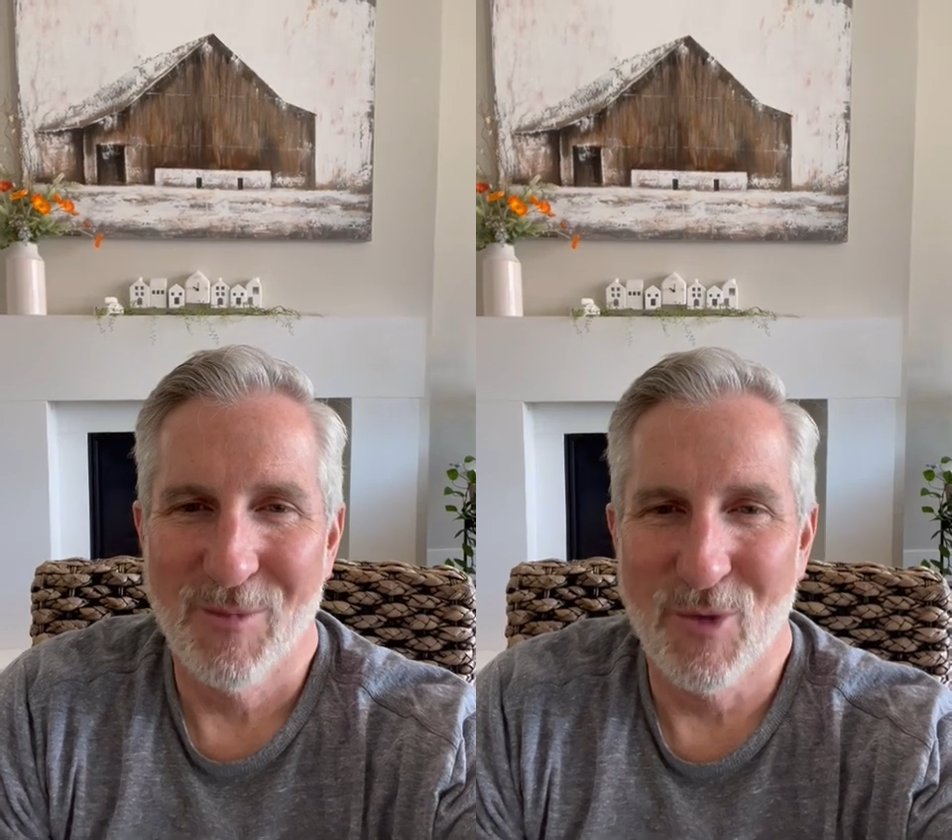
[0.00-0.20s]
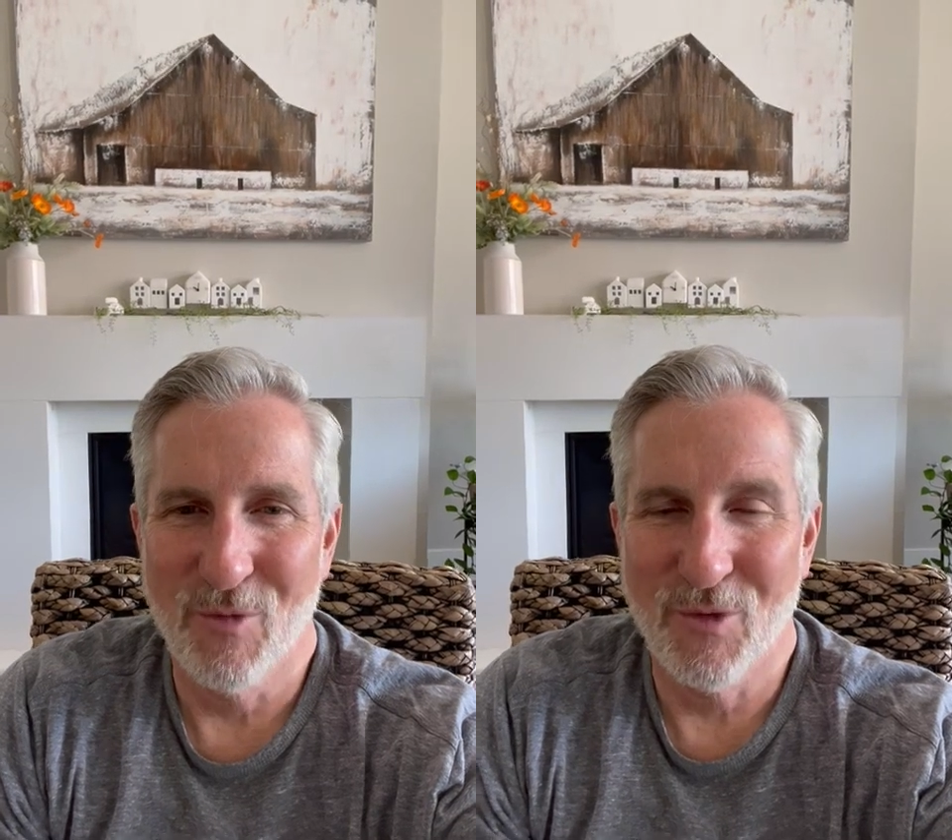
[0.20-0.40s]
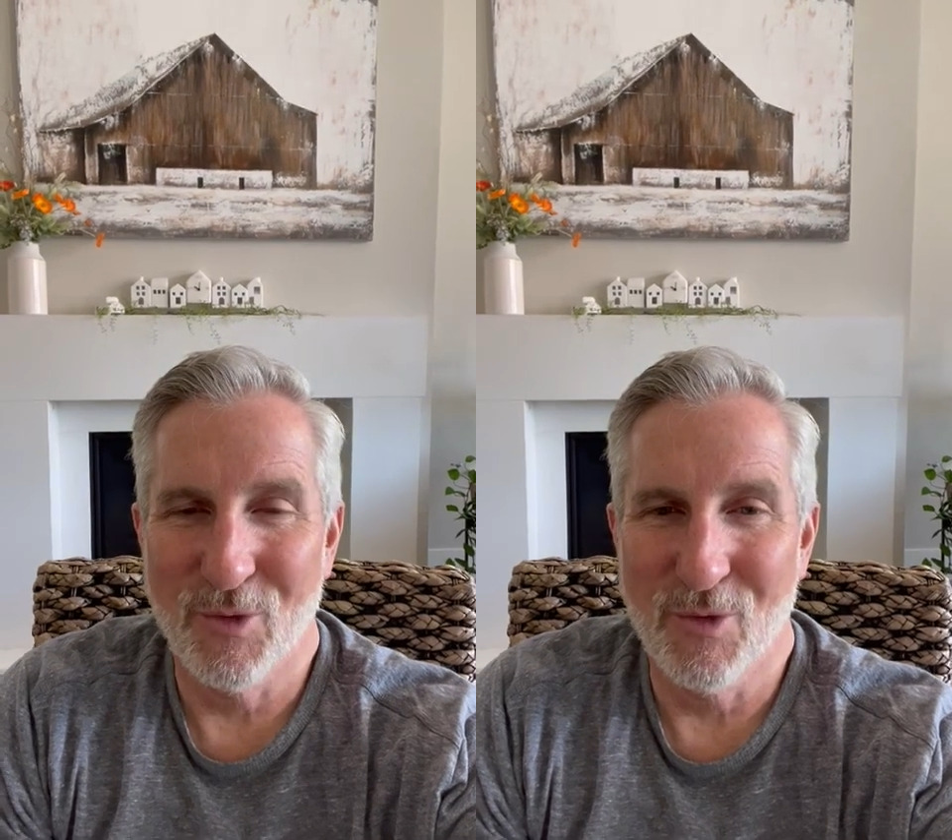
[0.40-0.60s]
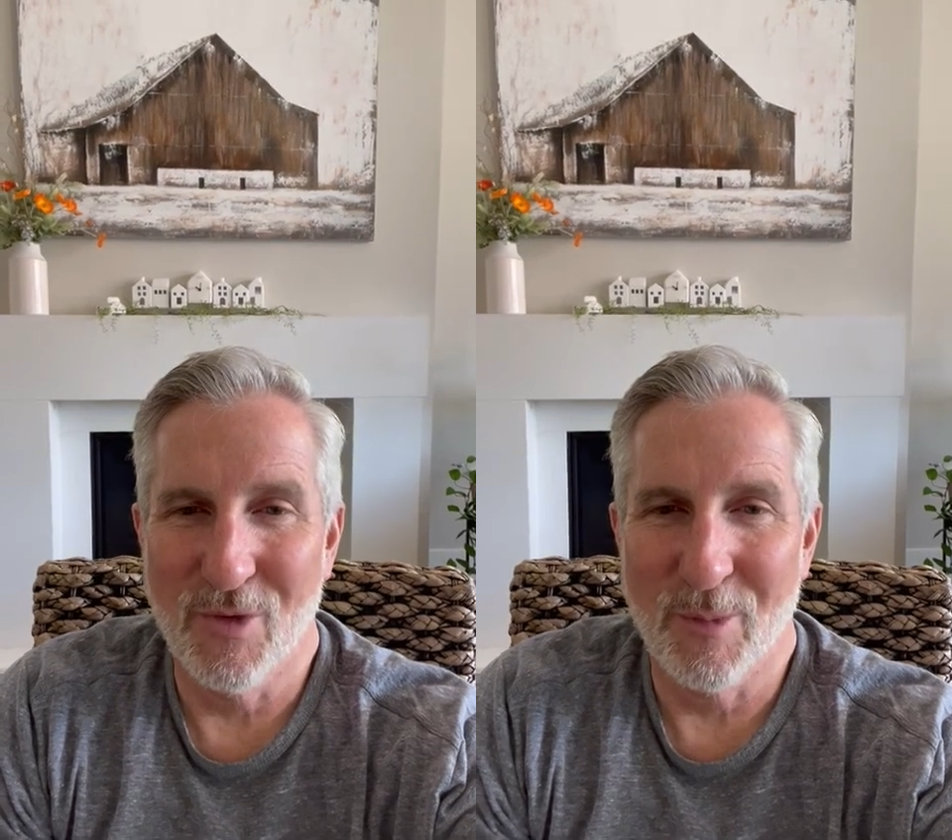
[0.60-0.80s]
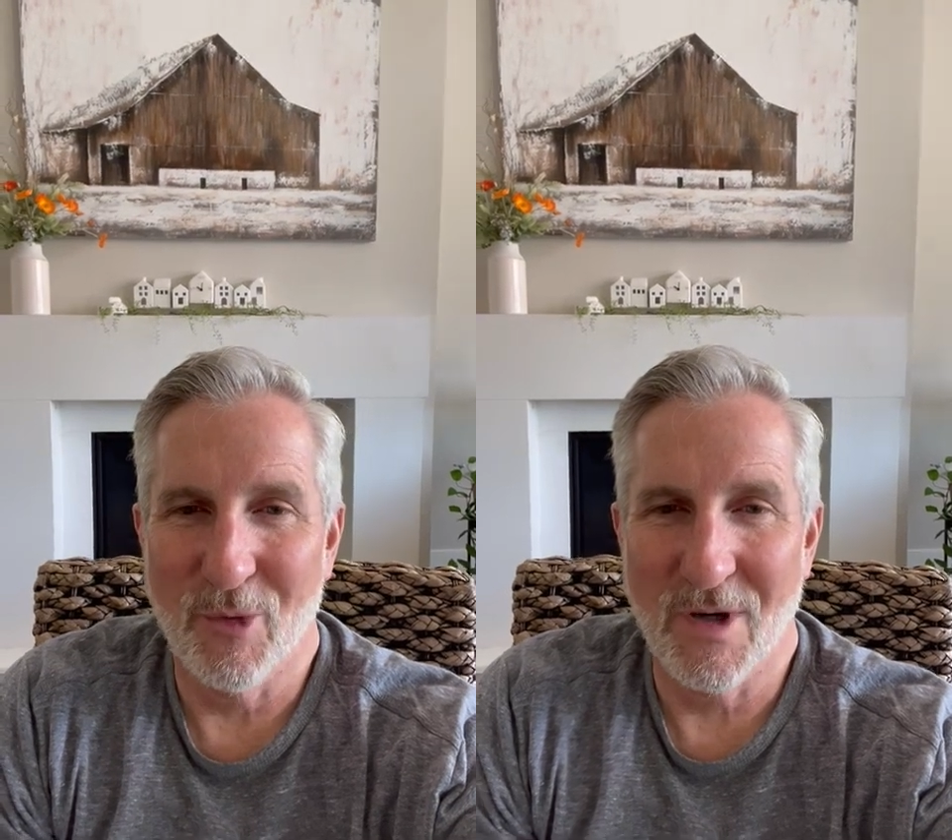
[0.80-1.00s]
move through
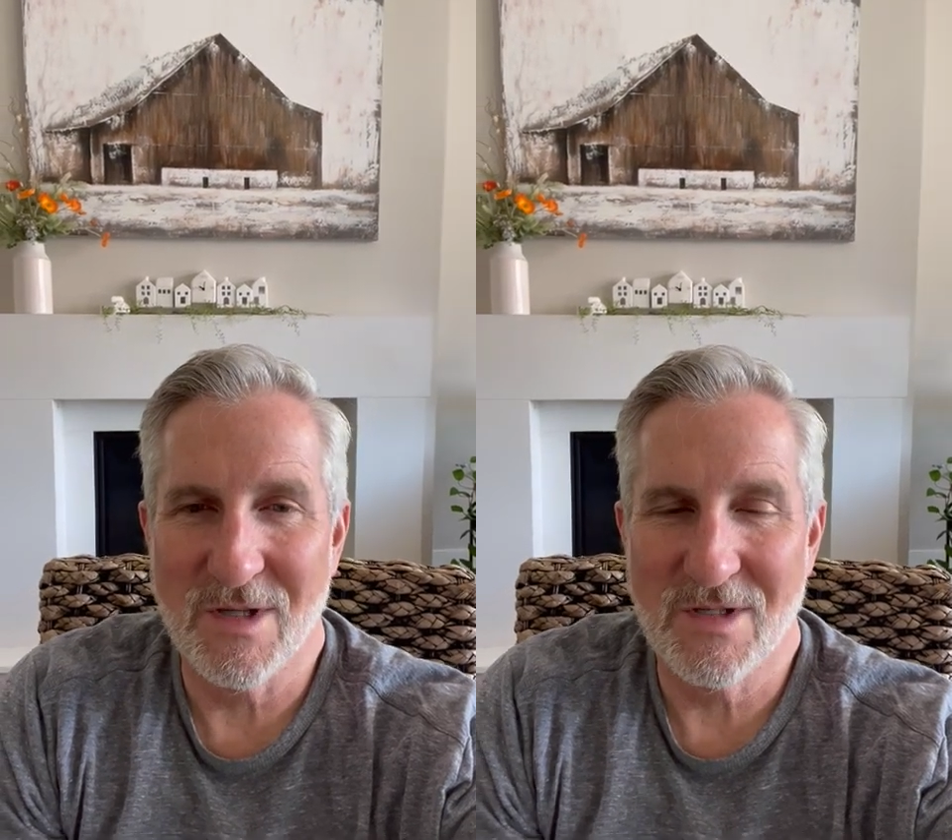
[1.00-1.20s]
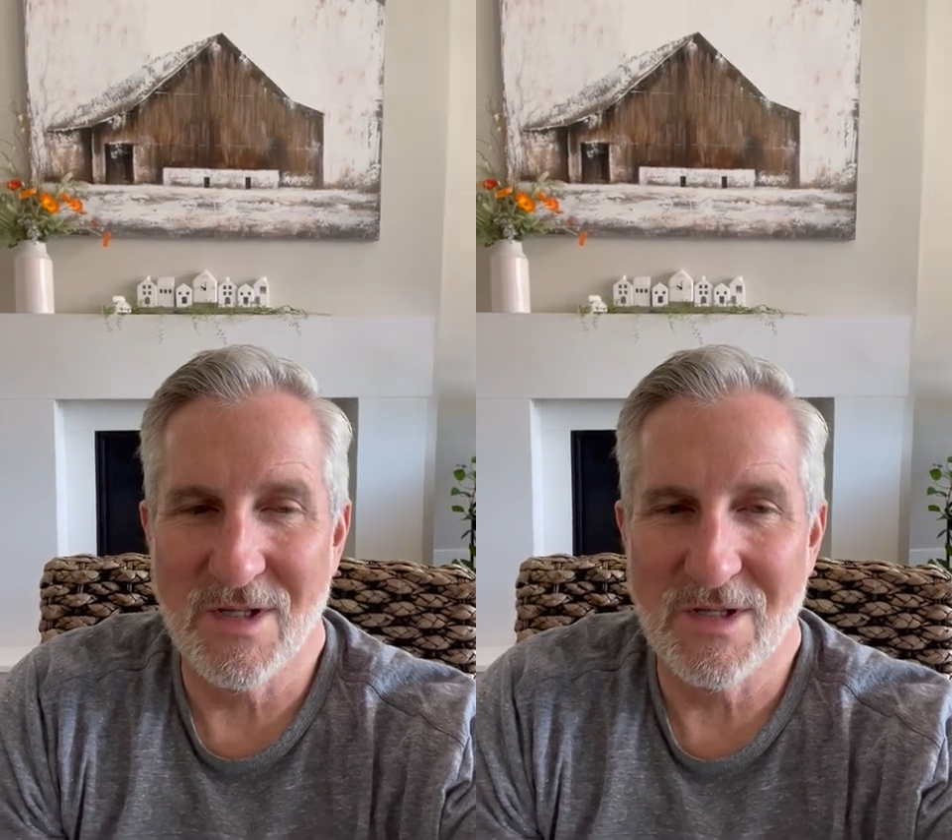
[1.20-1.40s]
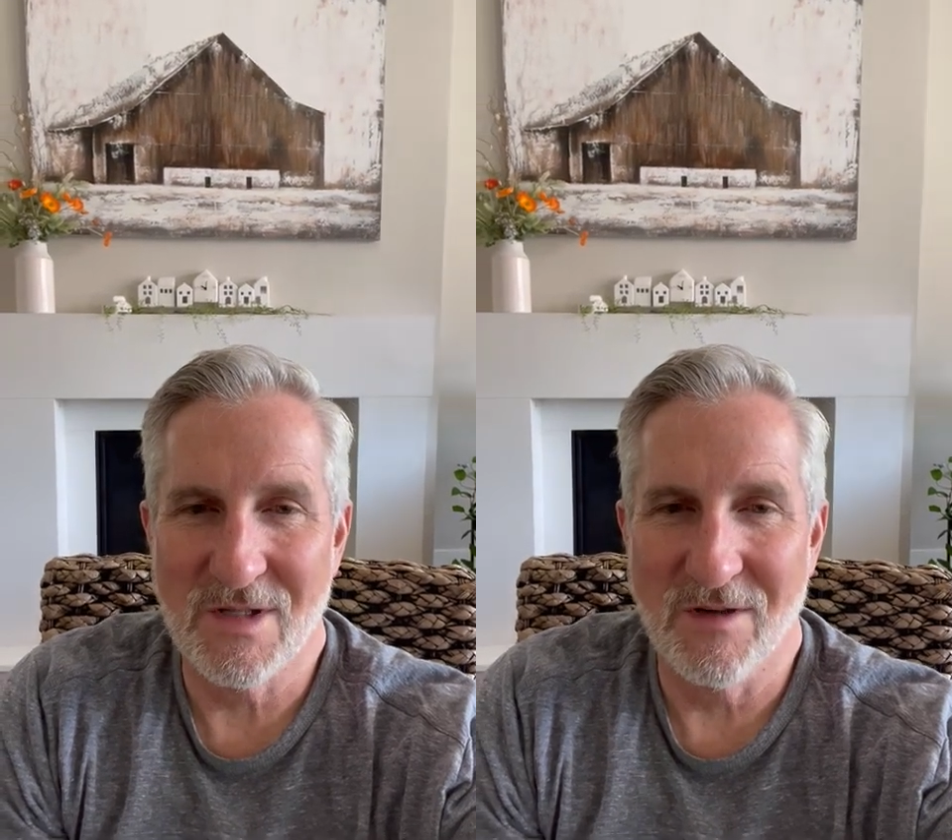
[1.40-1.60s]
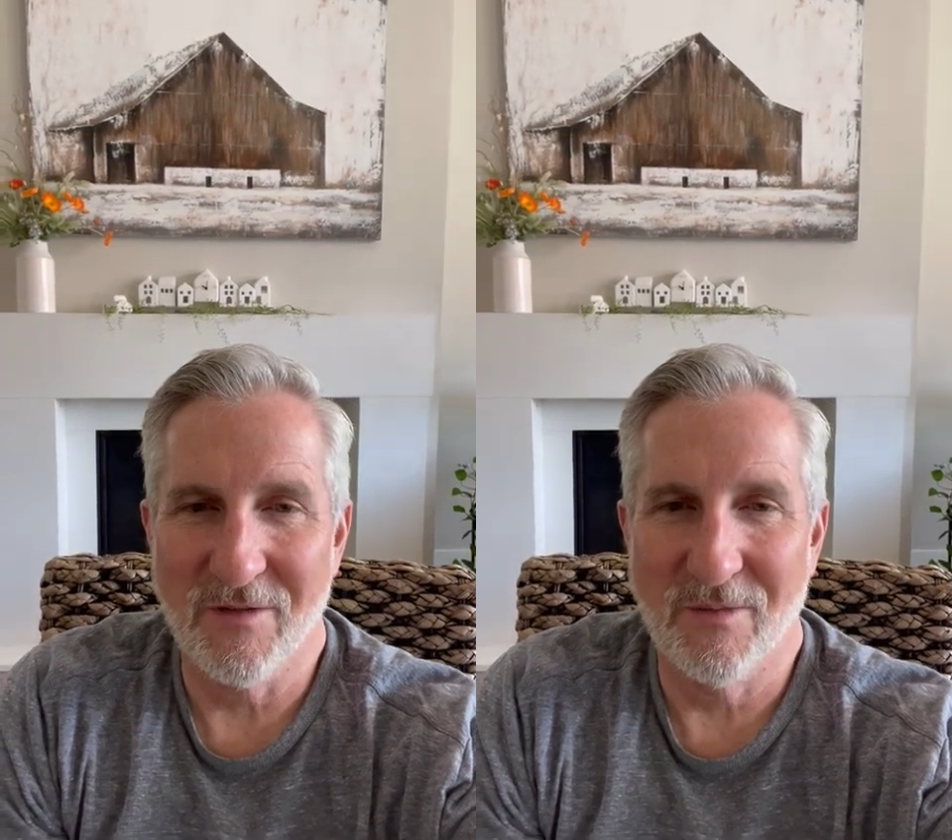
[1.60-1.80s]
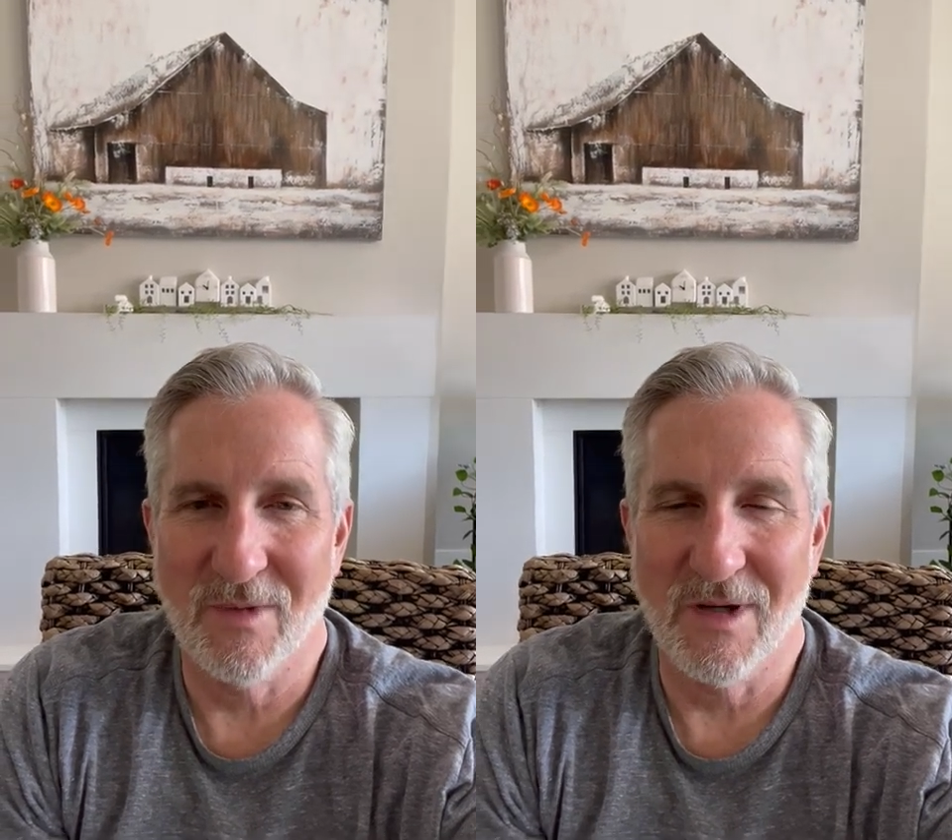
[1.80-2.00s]
a process of